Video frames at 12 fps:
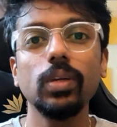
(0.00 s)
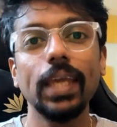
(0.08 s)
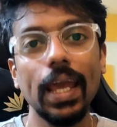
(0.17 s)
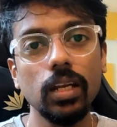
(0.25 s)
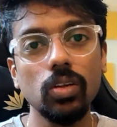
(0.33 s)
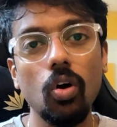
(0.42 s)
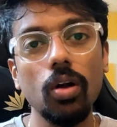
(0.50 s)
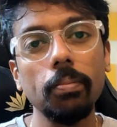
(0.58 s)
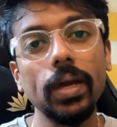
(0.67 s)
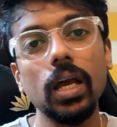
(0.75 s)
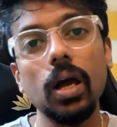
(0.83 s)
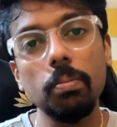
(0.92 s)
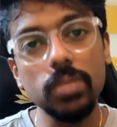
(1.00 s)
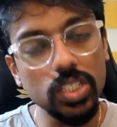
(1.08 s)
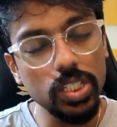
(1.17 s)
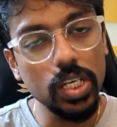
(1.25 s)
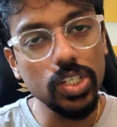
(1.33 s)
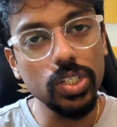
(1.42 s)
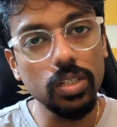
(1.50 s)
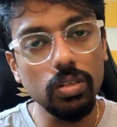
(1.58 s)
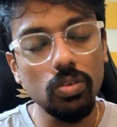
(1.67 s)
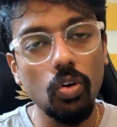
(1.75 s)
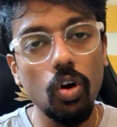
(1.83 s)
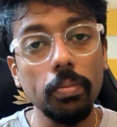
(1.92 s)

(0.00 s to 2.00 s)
to get on my comment session